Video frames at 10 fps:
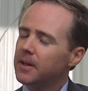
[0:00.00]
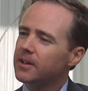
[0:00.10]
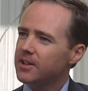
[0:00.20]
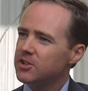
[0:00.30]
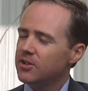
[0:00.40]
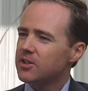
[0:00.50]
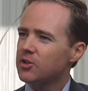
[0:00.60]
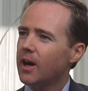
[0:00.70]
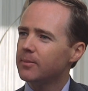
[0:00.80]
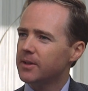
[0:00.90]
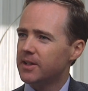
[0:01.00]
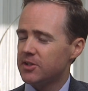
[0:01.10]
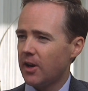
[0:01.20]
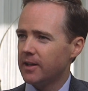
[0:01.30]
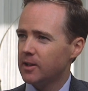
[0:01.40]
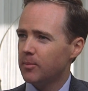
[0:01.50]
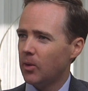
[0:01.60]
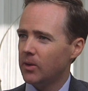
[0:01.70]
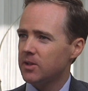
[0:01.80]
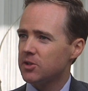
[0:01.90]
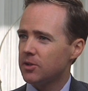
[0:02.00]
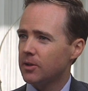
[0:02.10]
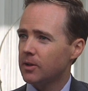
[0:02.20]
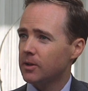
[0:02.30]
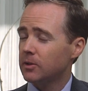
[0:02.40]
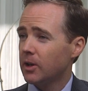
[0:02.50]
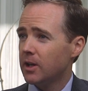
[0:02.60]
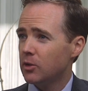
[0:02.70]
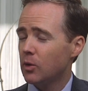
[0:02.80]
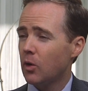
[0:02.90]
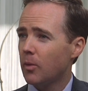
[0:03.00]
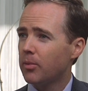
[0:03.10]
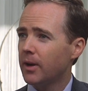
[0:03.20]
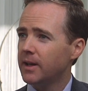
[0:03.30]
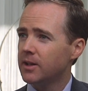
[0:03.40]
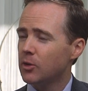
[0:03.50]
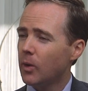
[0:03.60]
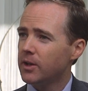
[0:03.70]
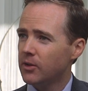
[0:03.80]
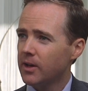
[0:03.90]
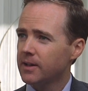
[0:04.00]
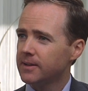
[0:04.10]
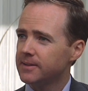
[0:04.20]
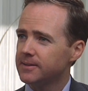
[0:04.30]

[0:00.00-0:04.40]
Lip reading: Peter, could you describe the design components you're looking to incorporate into 1 York?